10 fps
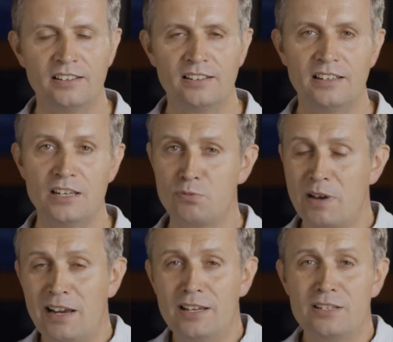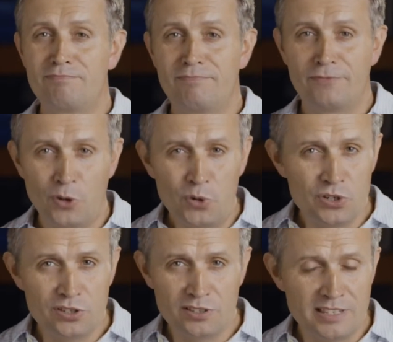as well as
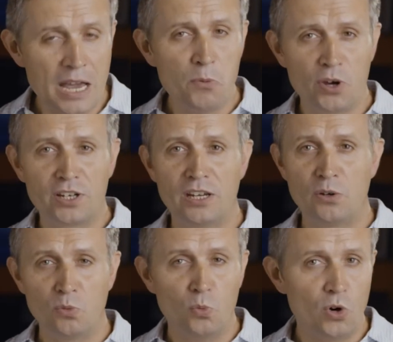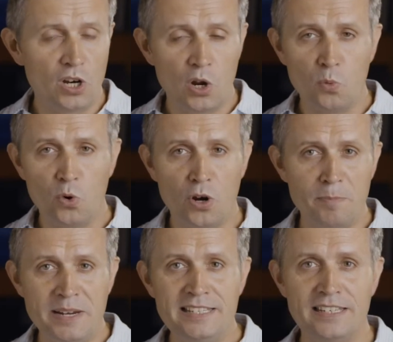focused networking, one-on-one
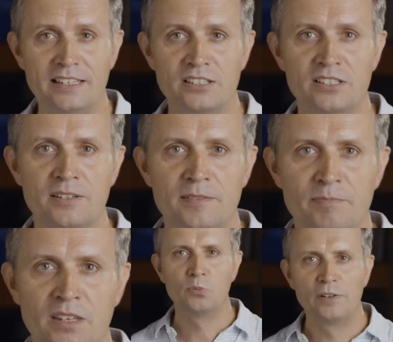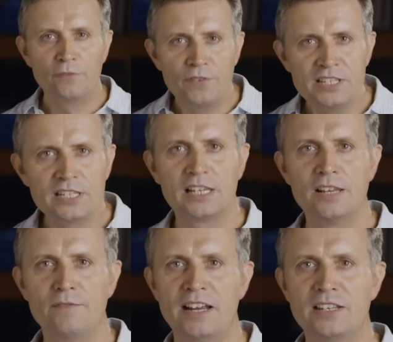meetings. While physical
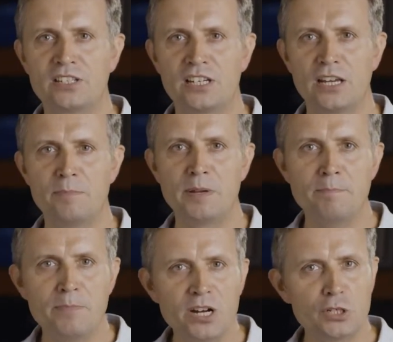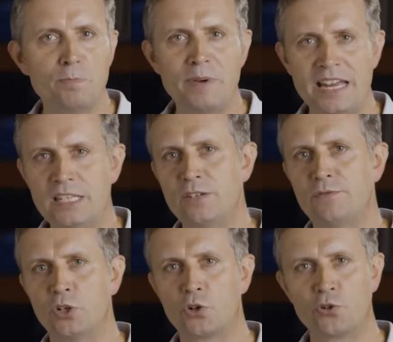events can be much better
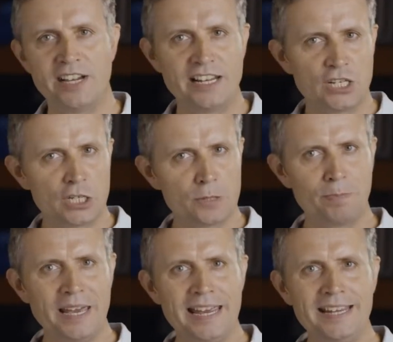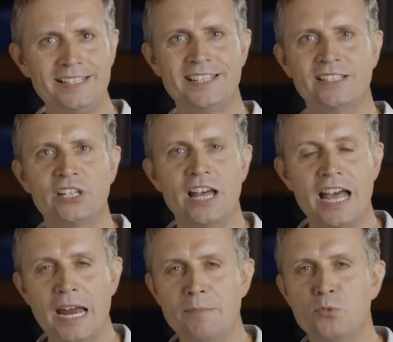for creating space and
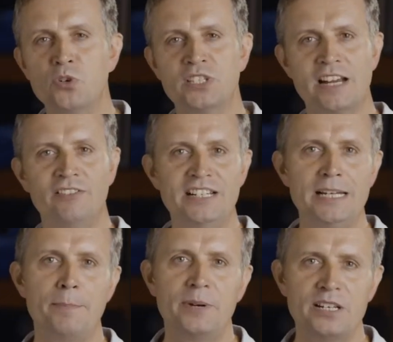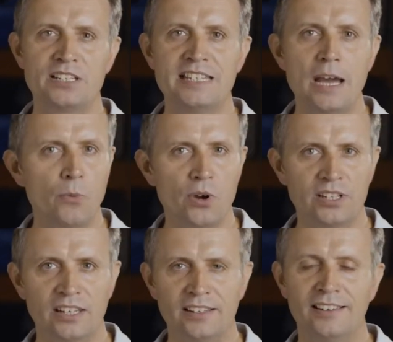time, more serendipitous
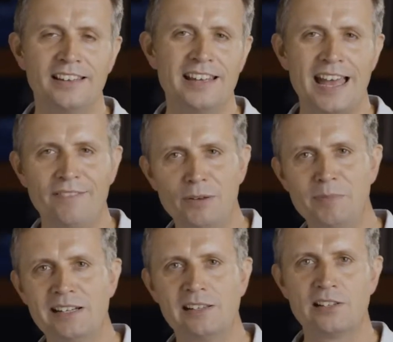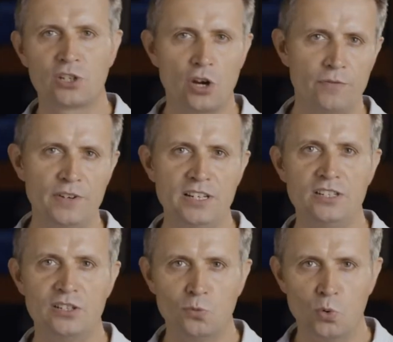networking, having meals,
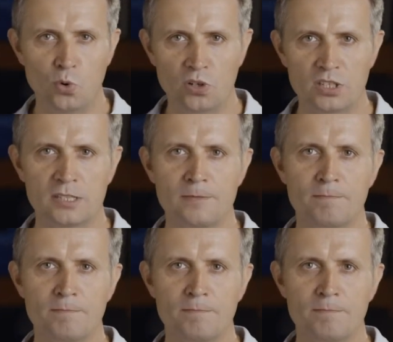coffees, and walks.